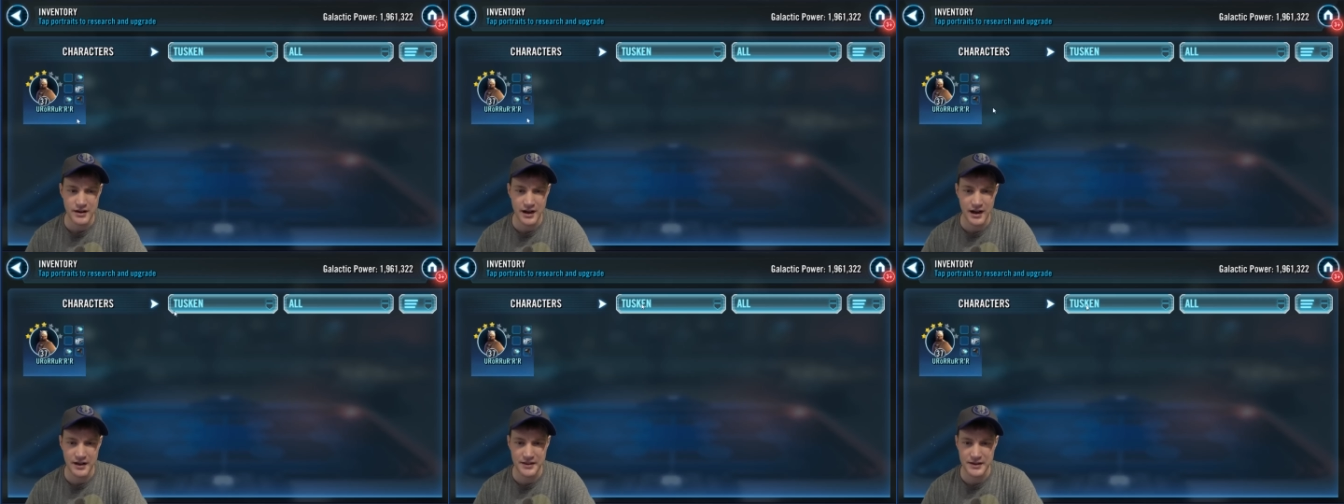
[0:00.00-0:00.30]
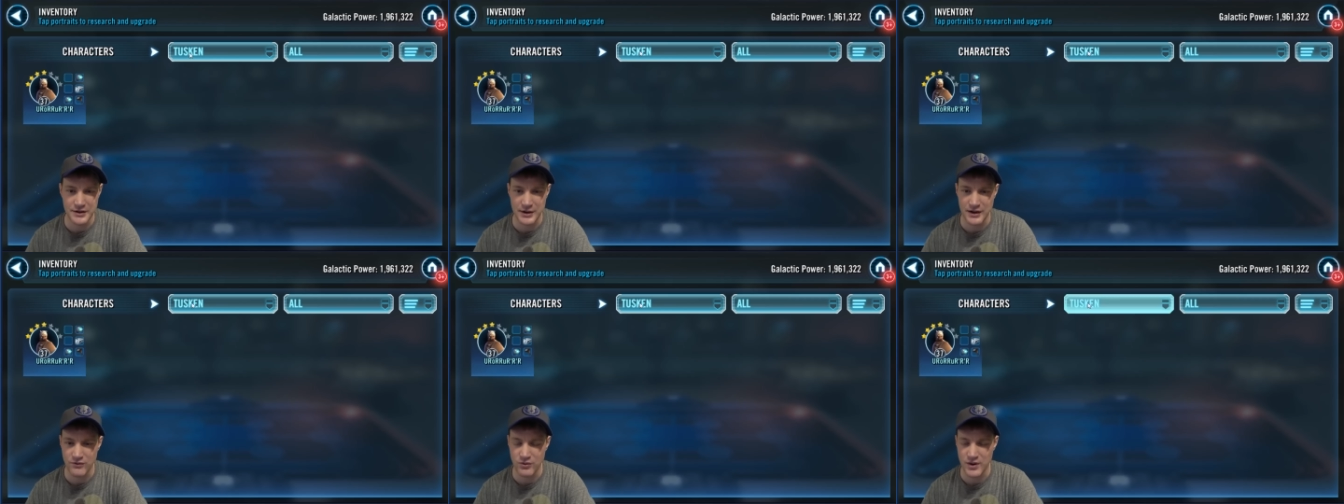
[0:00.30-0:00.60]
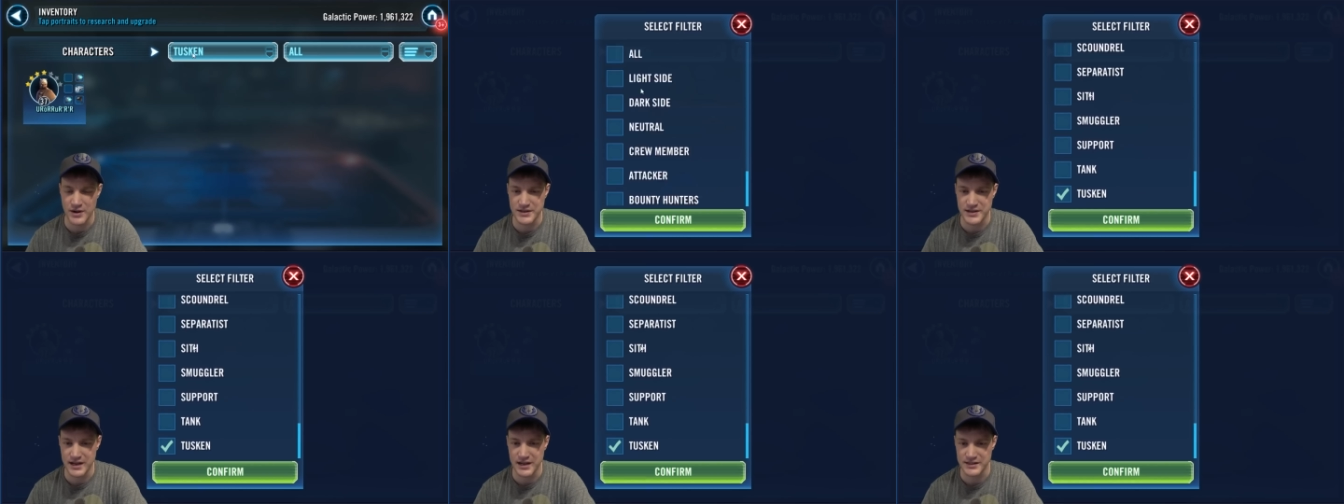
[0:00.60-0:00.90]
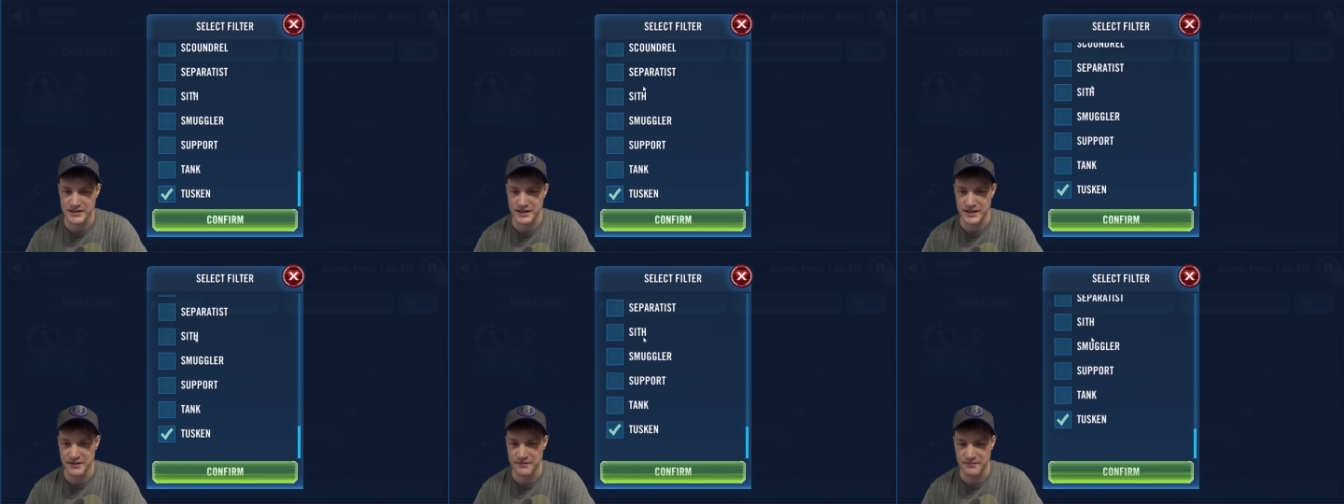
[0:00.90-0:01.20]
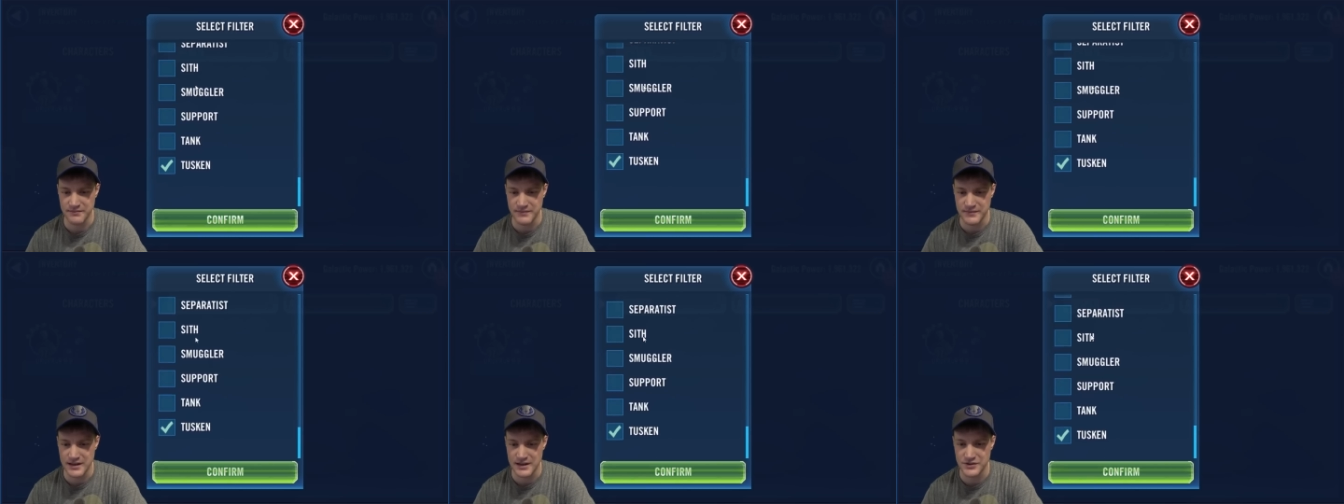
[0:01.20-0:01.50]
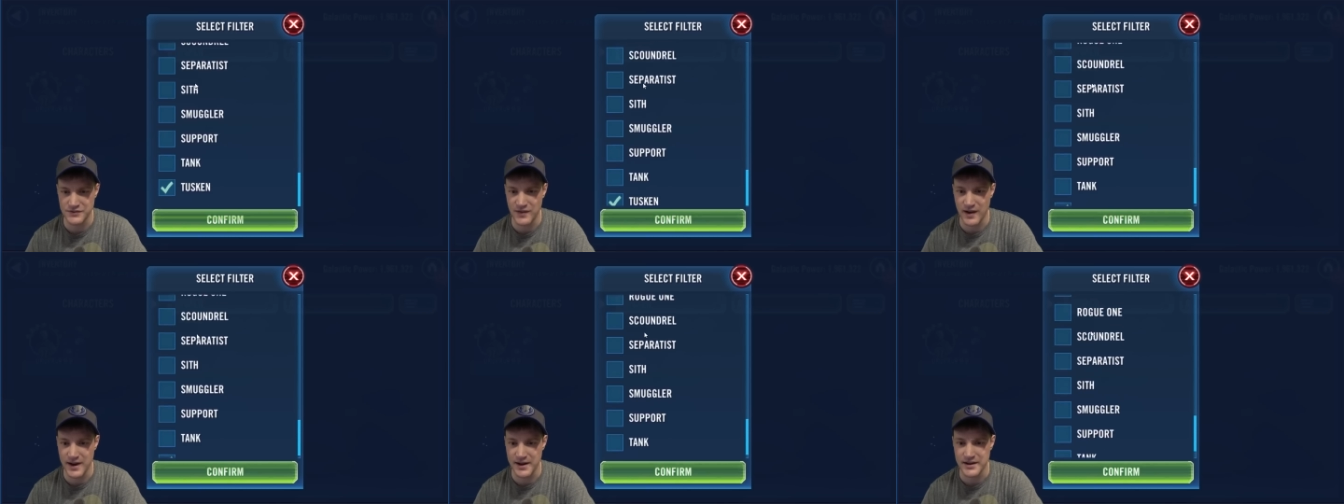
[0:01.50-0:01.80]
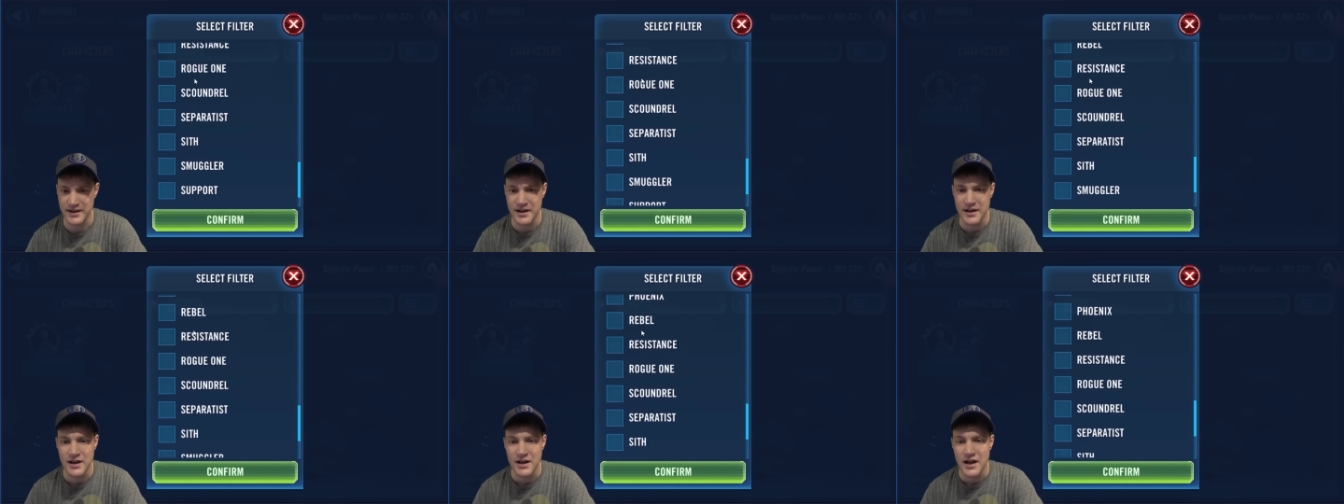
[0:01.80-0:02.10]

Uh, and then you have one Tusken. That's fine.